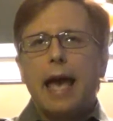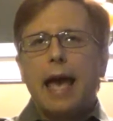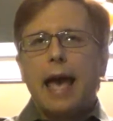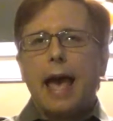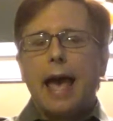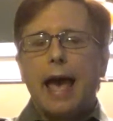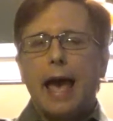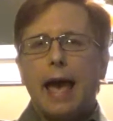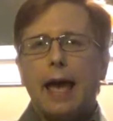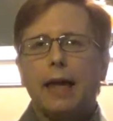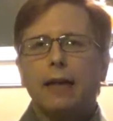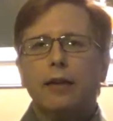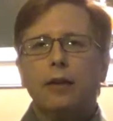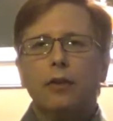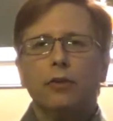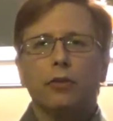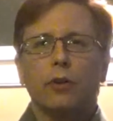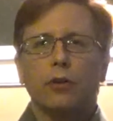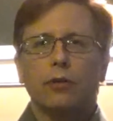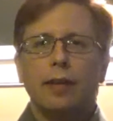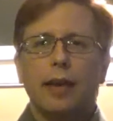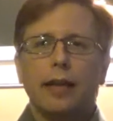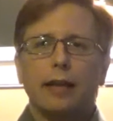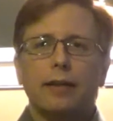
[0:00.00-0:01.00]
And these
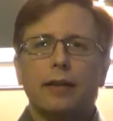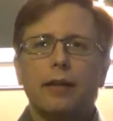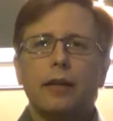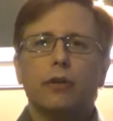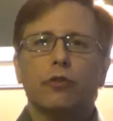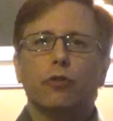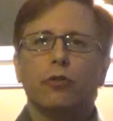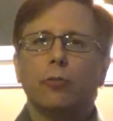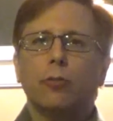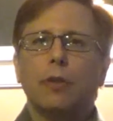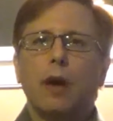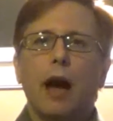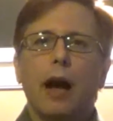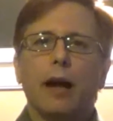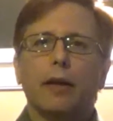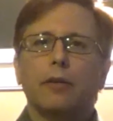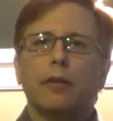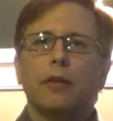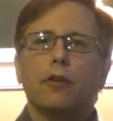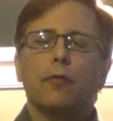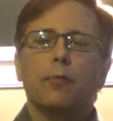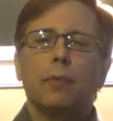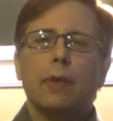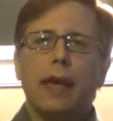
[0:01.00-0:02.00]
are techniques from
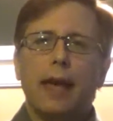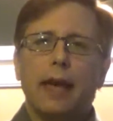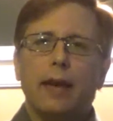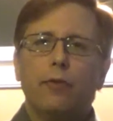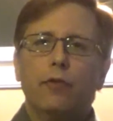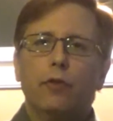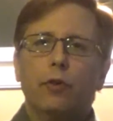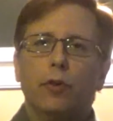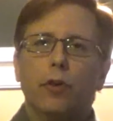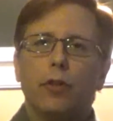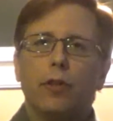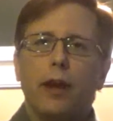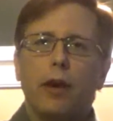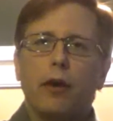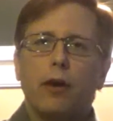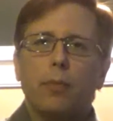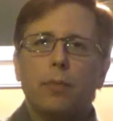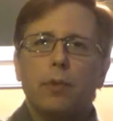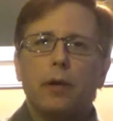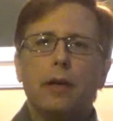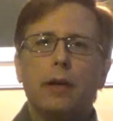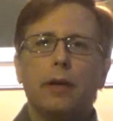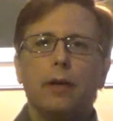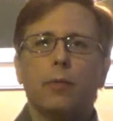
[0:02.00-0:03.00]
cognitive behavioral
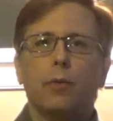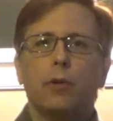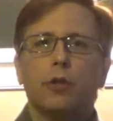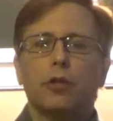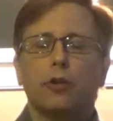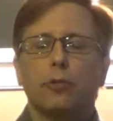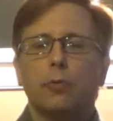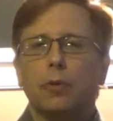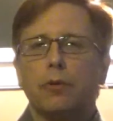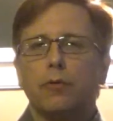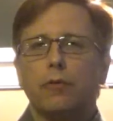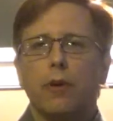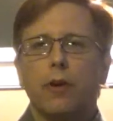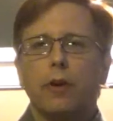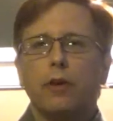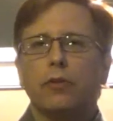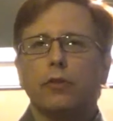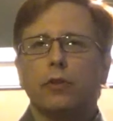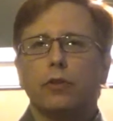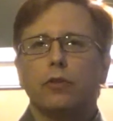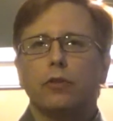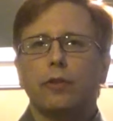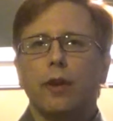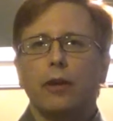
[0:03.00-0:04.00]
therapy, which has been very
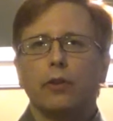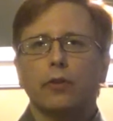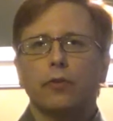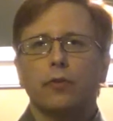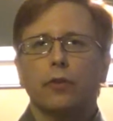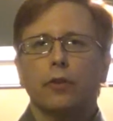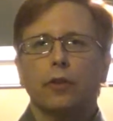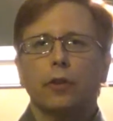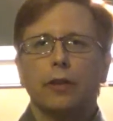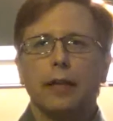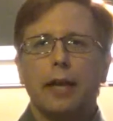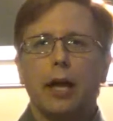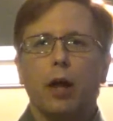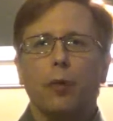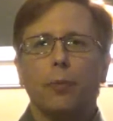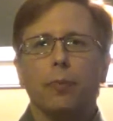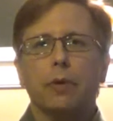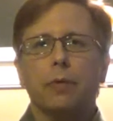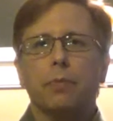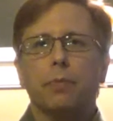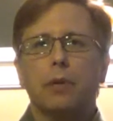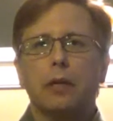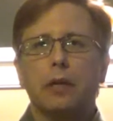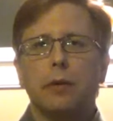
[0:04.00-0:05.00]
successful in
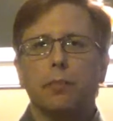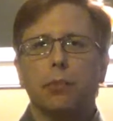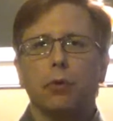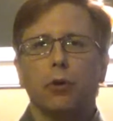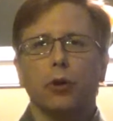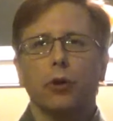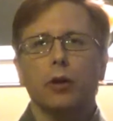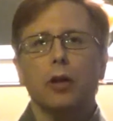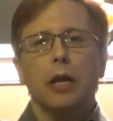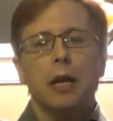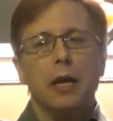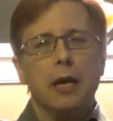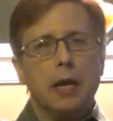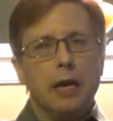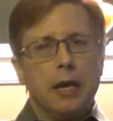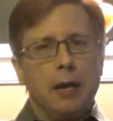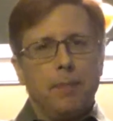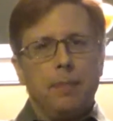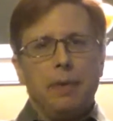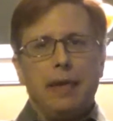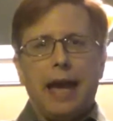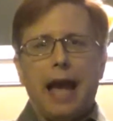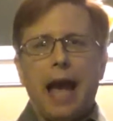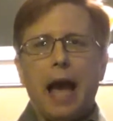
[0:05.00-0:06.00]
helping people
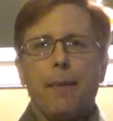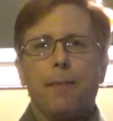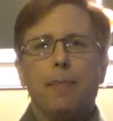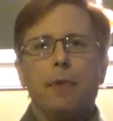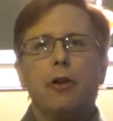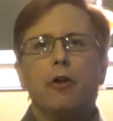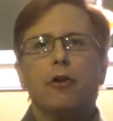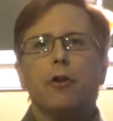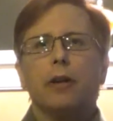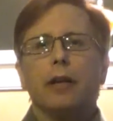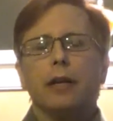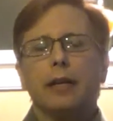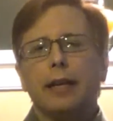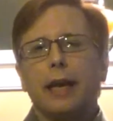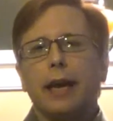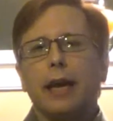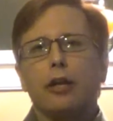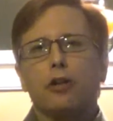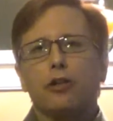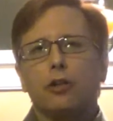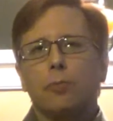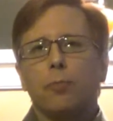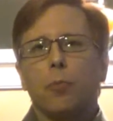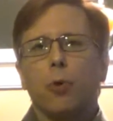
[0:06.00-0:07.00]
be happier and
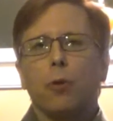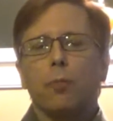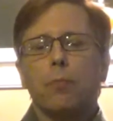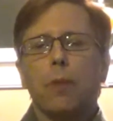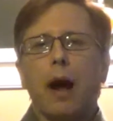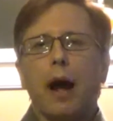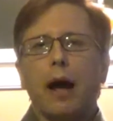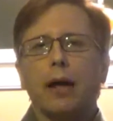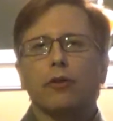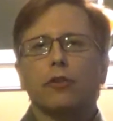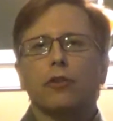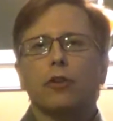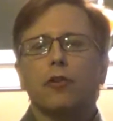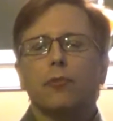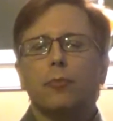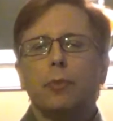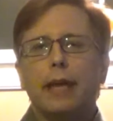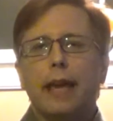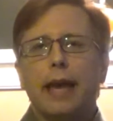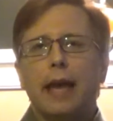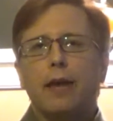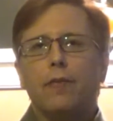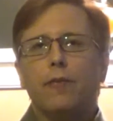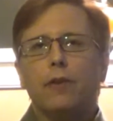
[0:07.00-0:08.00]
engage in more positive
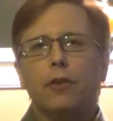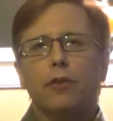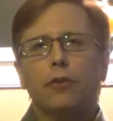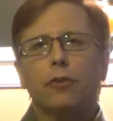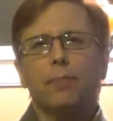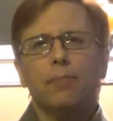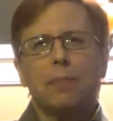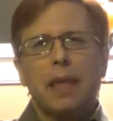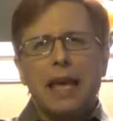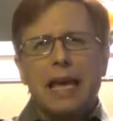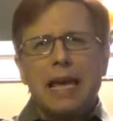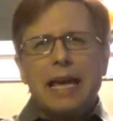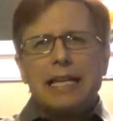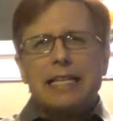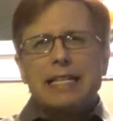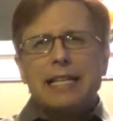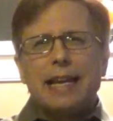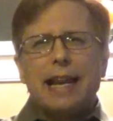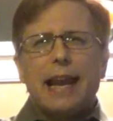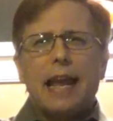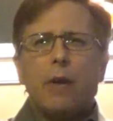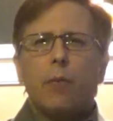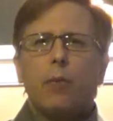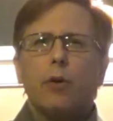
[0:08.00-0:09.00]
behaviors.
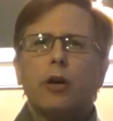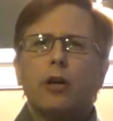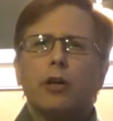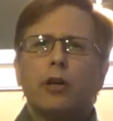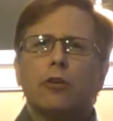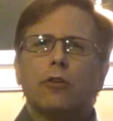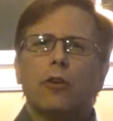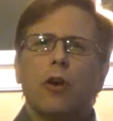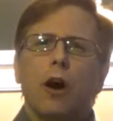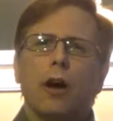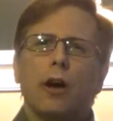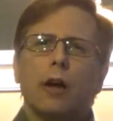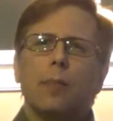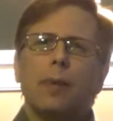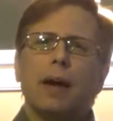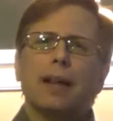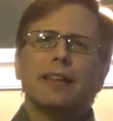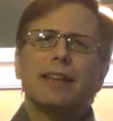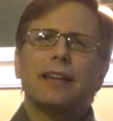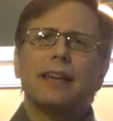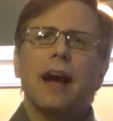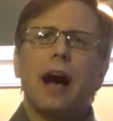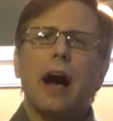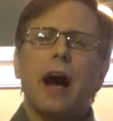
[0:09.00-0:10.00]
Today we're going to talk about
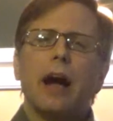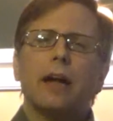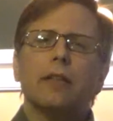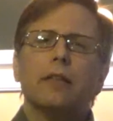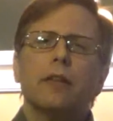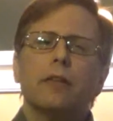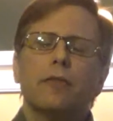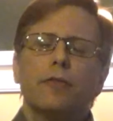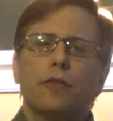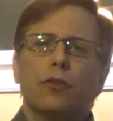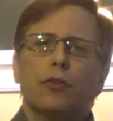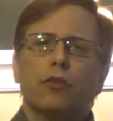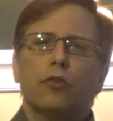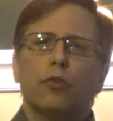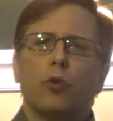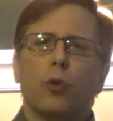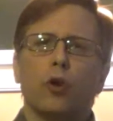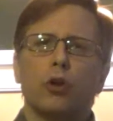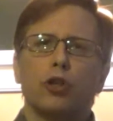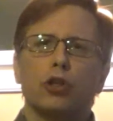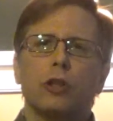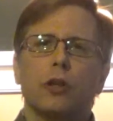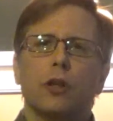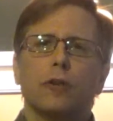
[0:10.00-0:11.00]
the cognitive
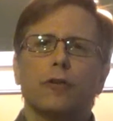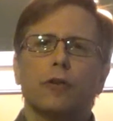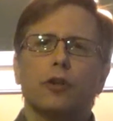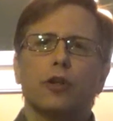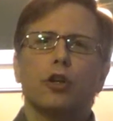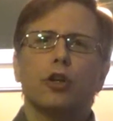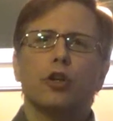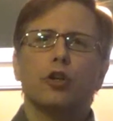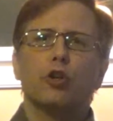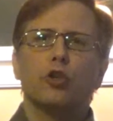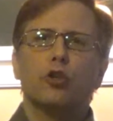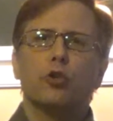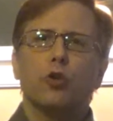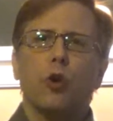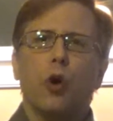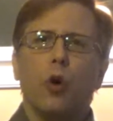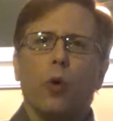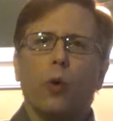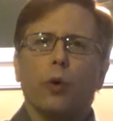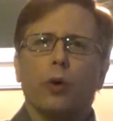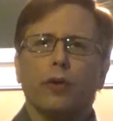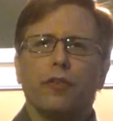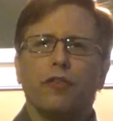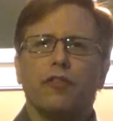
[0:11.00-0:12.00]
distortion of
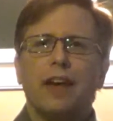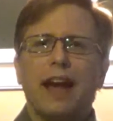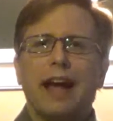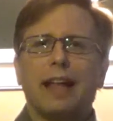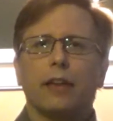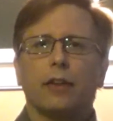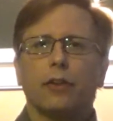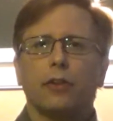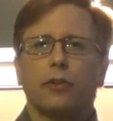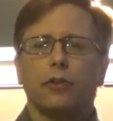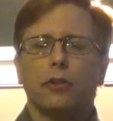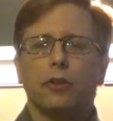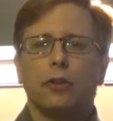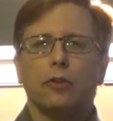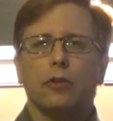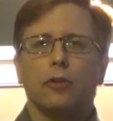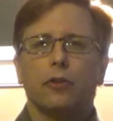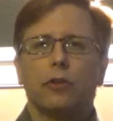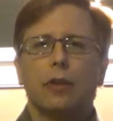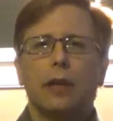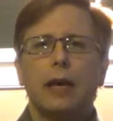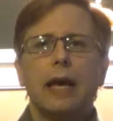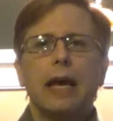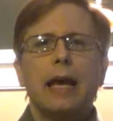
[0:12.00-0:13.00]
control
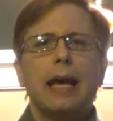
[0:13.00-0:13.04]
fallacies,